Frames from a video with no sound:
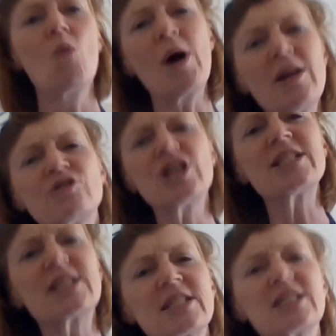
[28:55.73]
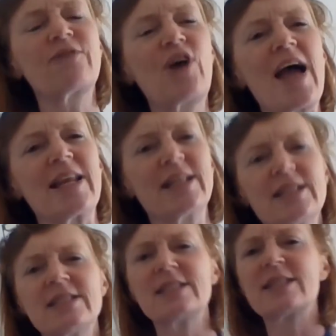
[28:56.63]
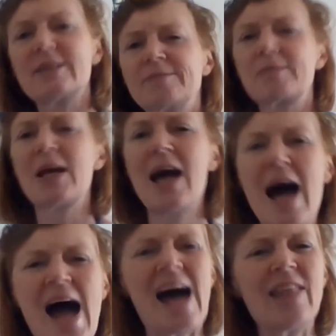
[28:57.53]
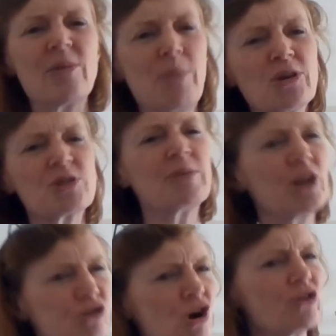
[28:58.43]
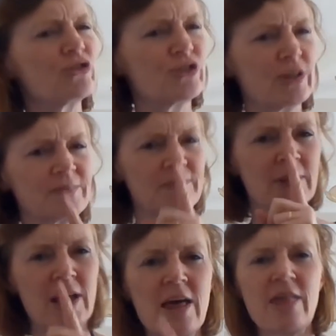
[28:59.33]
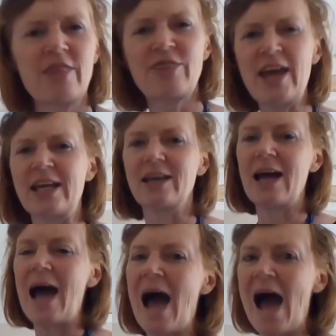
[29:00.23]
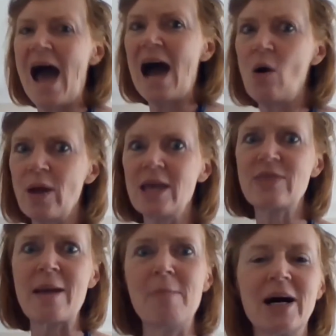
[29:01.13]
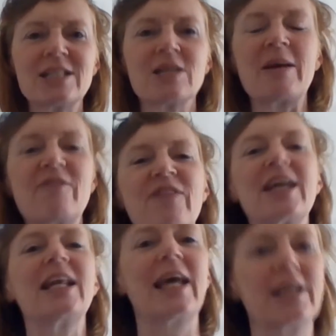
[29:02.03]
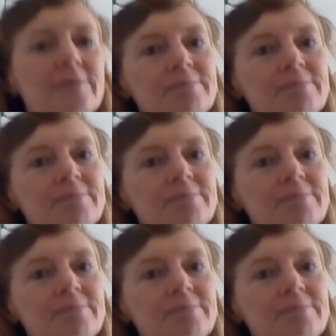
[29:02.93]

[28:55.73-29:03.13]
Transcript: one of Jesus's friends at the bottom of the cross. Think how they might have been feeling.